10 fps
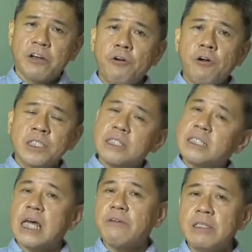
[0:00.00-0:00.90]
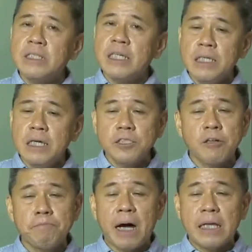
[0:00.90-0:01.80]
first 17
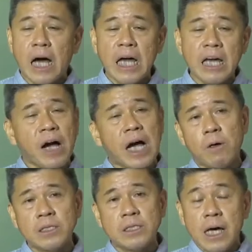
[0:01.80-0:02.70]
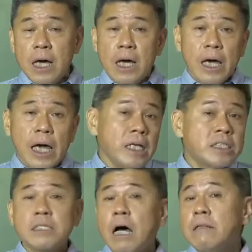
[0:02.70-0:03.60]
years of my life, I was a
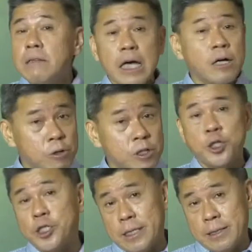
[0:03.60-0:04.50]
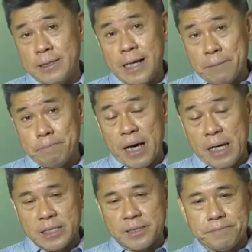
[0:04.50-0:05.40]
Sunday Christian at
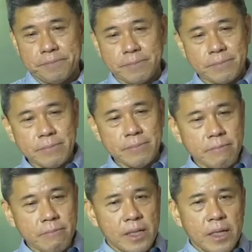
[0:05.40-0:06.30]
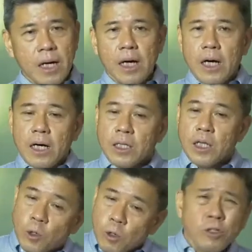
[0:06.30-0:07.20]
best. The
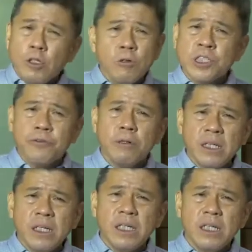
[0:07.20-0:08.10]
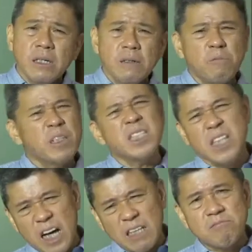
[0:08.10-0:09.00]
good news for me was
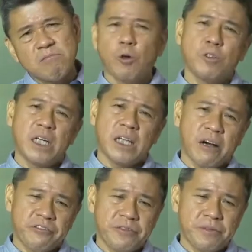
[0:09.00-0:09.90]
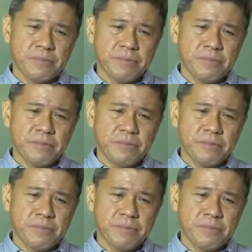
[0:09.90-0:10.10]
not good enough,